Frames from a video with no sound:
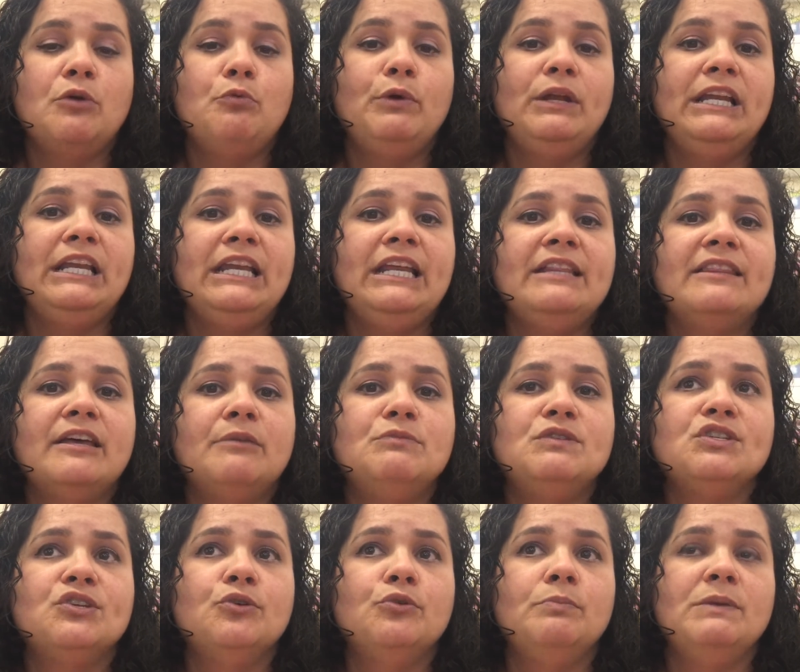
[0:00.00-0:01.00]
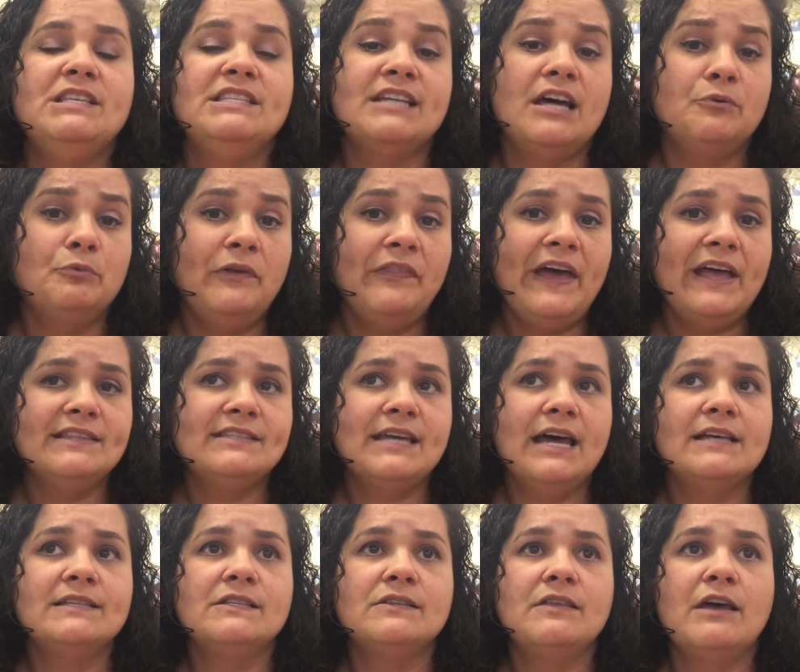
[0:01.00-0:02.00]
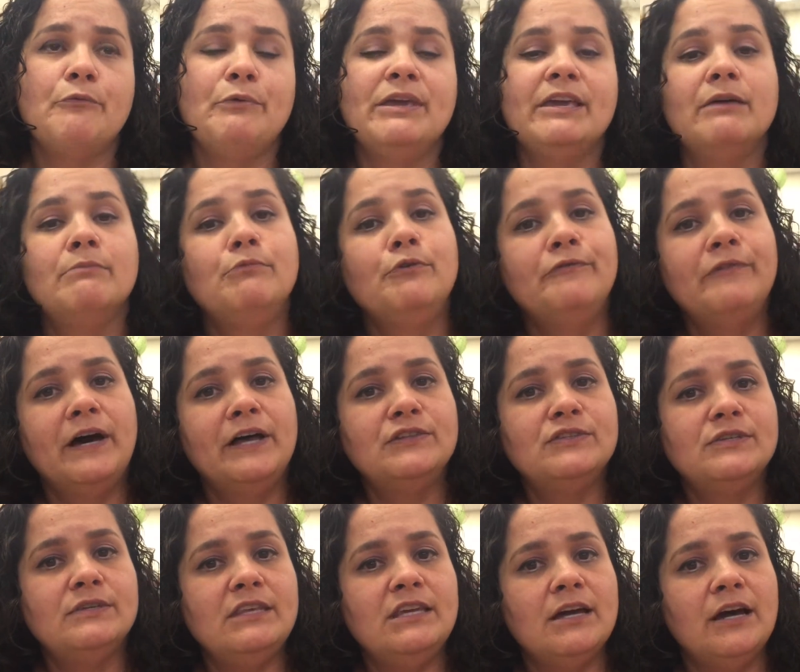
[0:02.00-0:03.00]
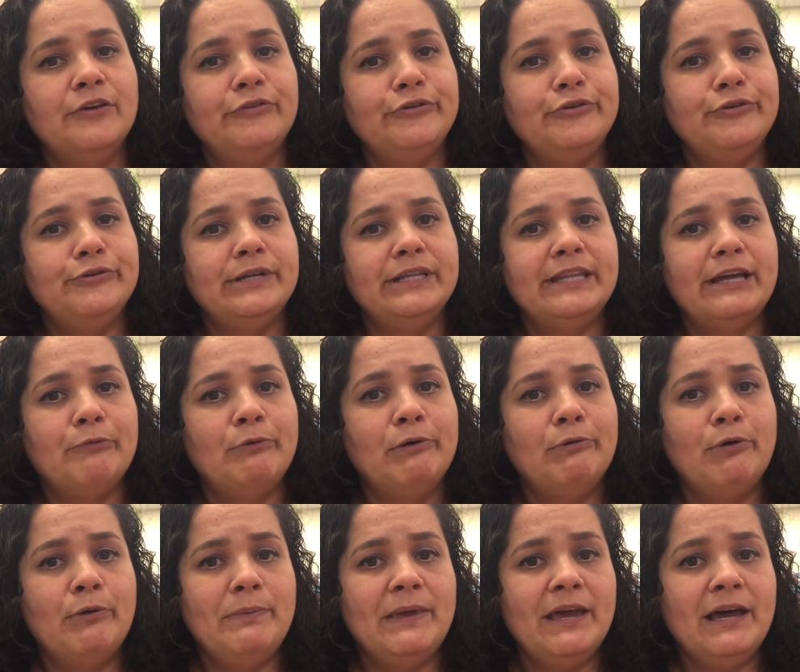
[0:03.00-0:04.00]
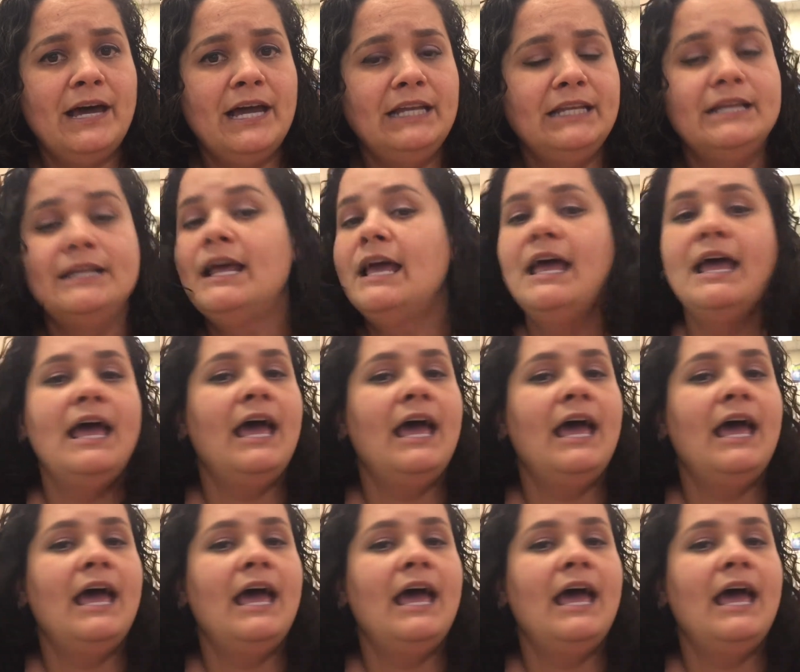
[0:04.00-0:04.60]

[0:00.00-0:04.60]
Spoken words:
I really need them to be done with that test so that we can move on to the other unit that we were behind in.